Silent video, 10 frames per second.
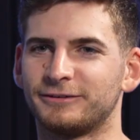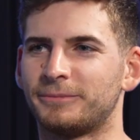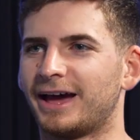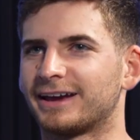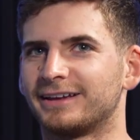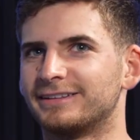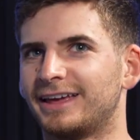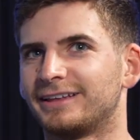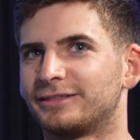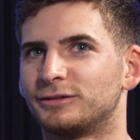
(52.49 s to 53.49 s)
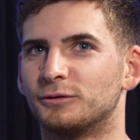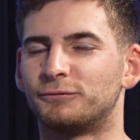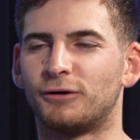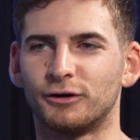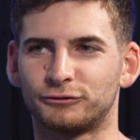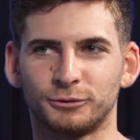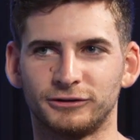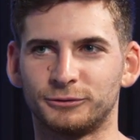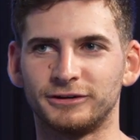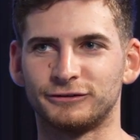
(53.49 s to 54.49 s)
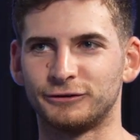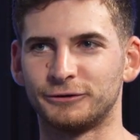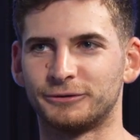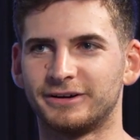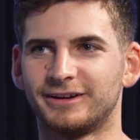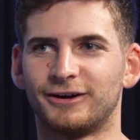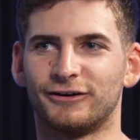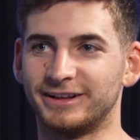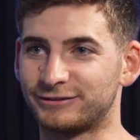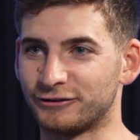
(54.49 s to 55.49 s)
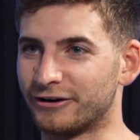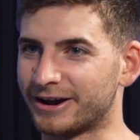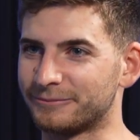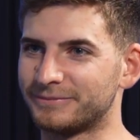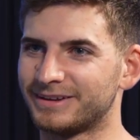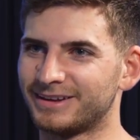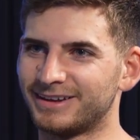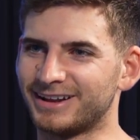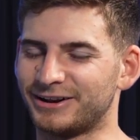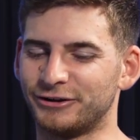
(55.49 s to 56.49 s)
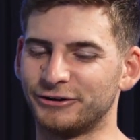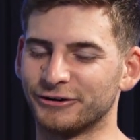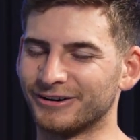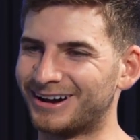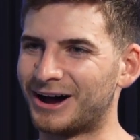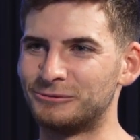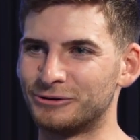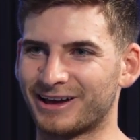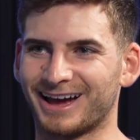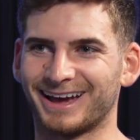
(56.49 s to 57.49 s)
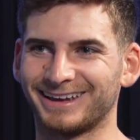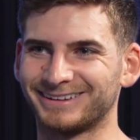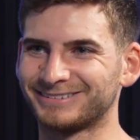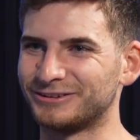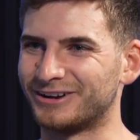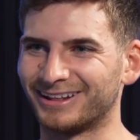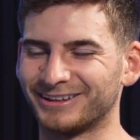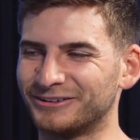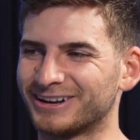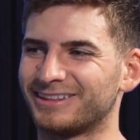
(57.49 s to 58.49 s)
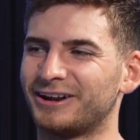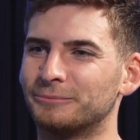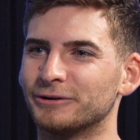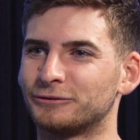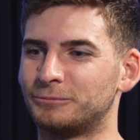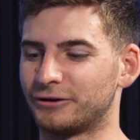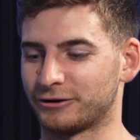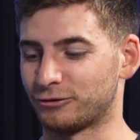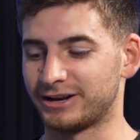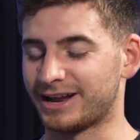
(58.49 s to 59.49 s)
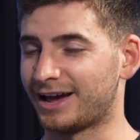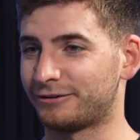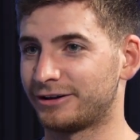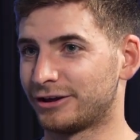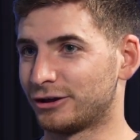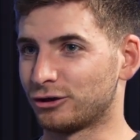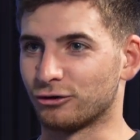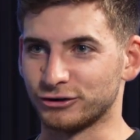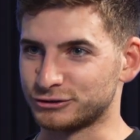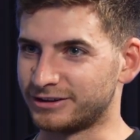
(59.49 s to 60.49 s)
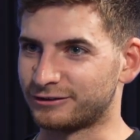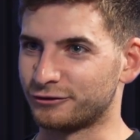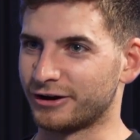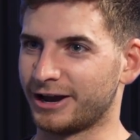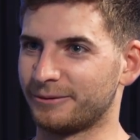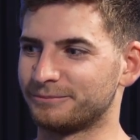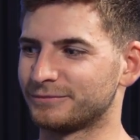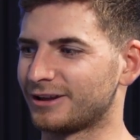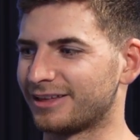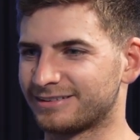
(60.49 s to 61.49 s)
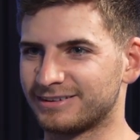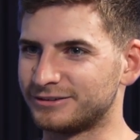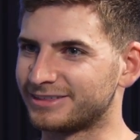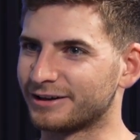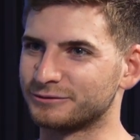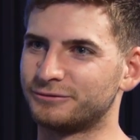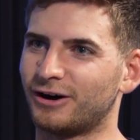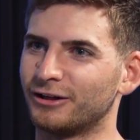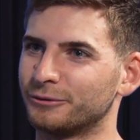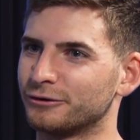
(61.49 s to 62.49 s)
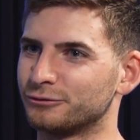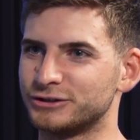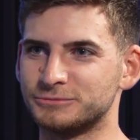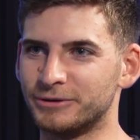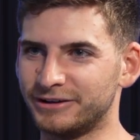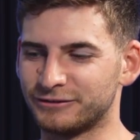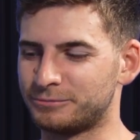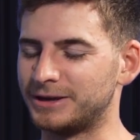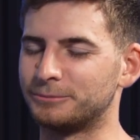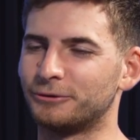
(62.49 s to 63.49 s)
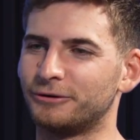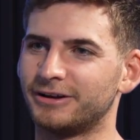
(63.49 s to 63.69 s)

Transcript: back in like the fall of 2022 on Instagram. I know you're a humble guy. You're not like looking at the numbers, but like right now, crushing on Instagram, got like 70,000 followers, reaching millions of people.